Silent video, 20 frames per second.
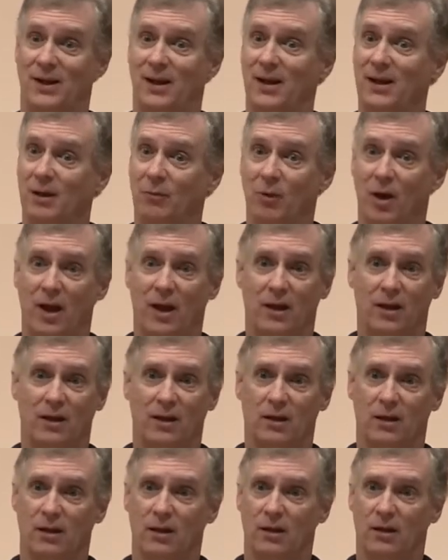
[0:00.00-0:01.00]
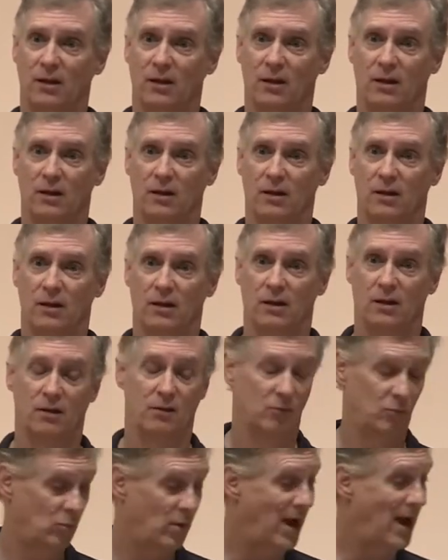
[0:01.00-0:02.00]
anyway.
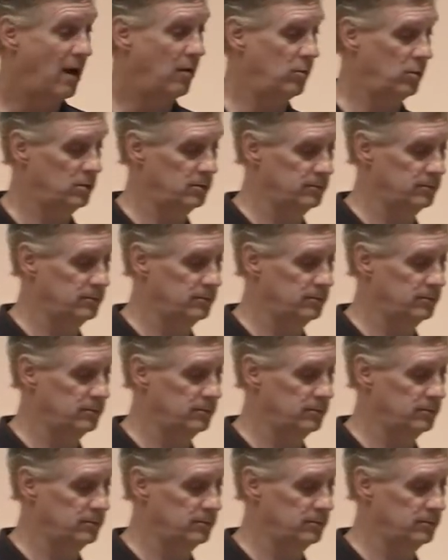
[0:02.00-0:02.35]
Wow.